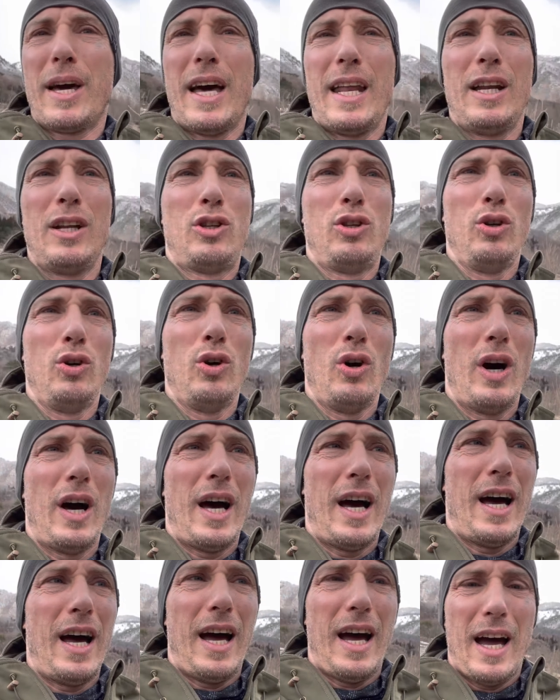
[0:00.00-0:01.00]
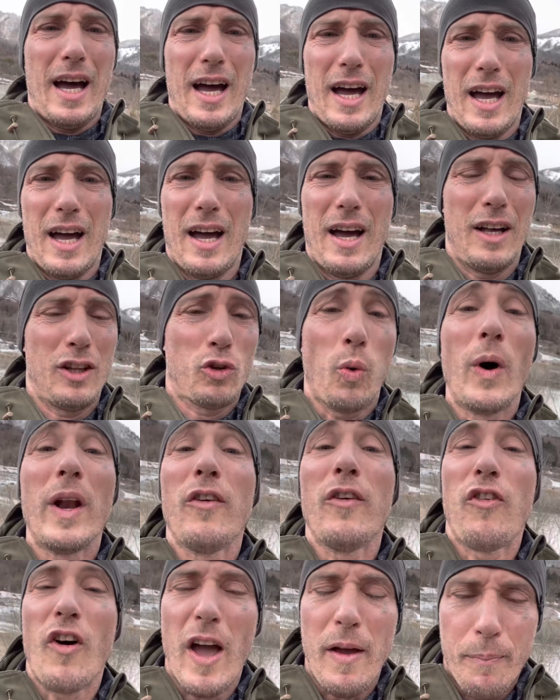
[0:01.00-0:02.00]
do a
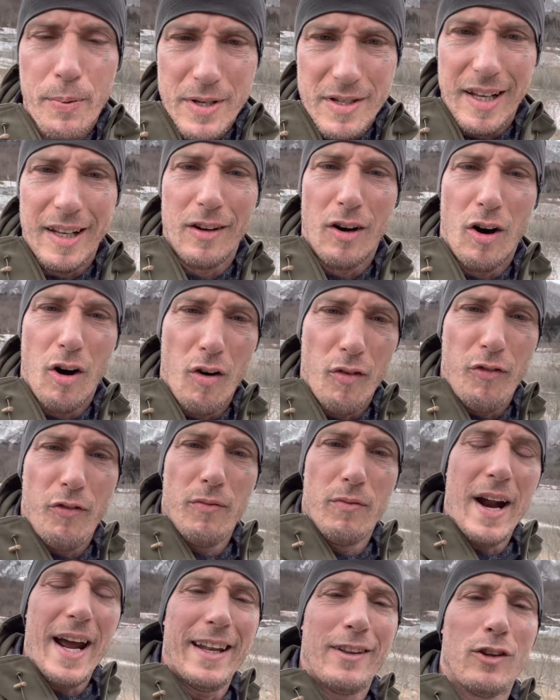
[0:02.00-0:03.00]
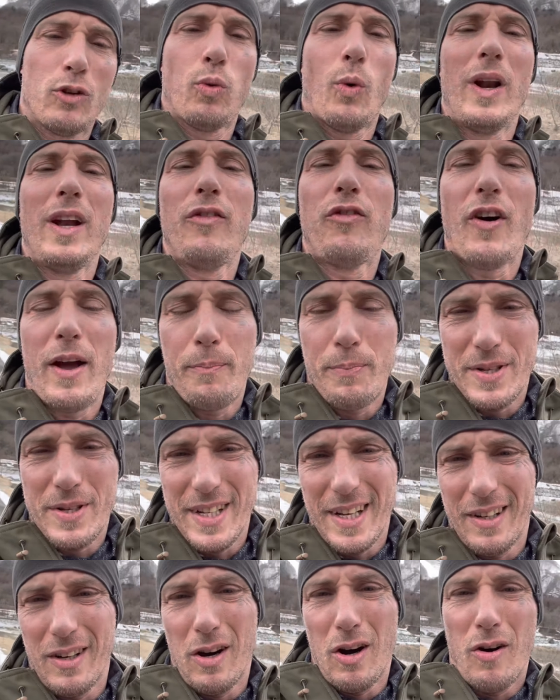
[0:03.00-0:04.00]
25% off, right?
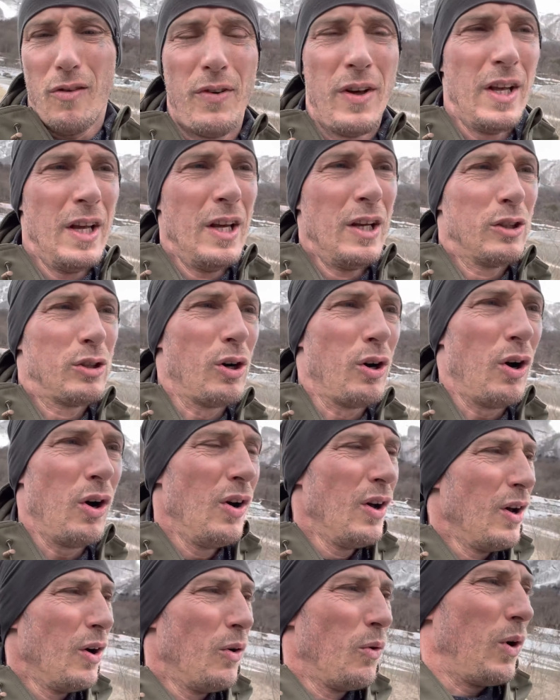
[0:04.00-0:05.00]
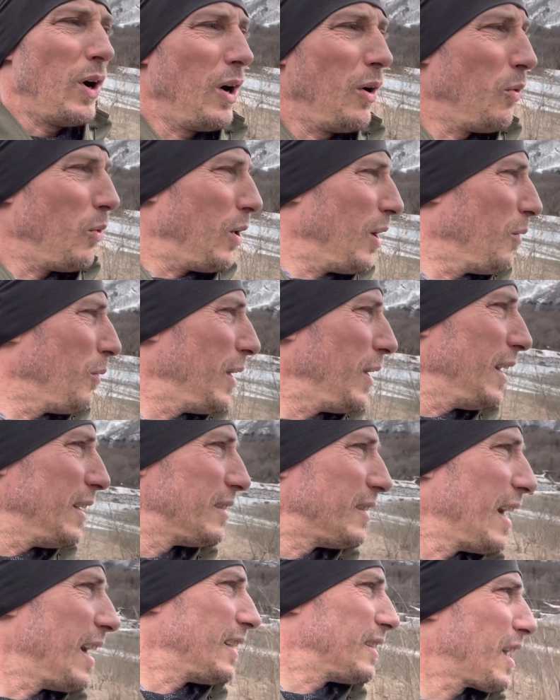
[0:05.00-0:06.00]
25% off. So what is
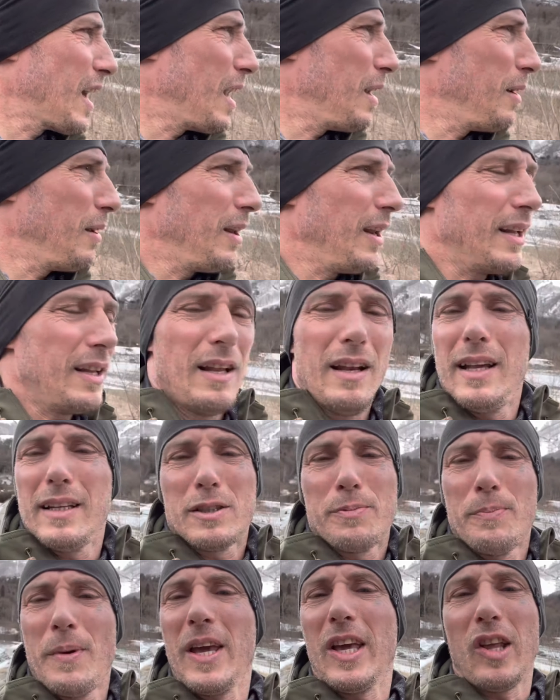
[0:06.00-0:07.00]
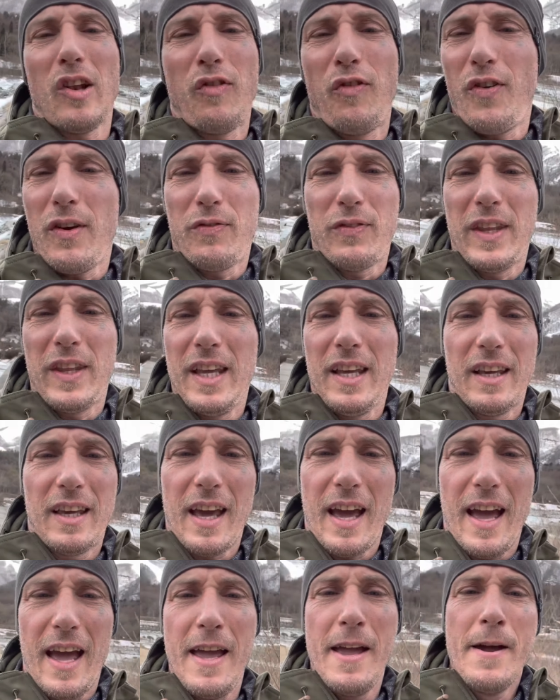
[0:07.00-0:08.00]
that? It's gonna, let's make it
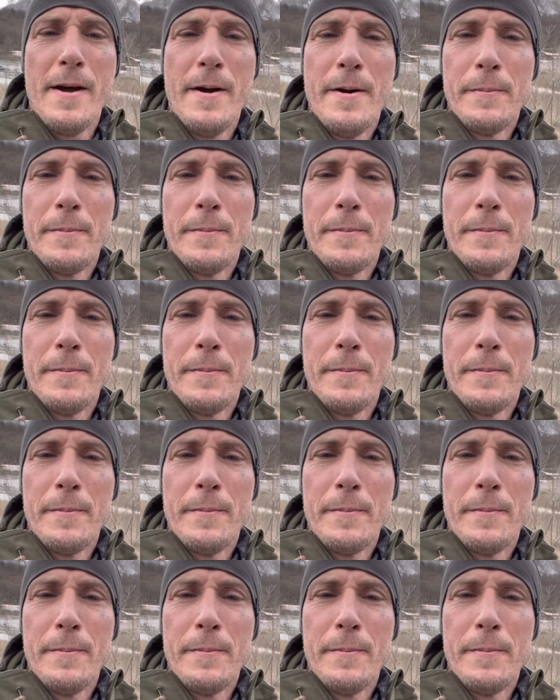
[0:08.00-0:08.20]
15K.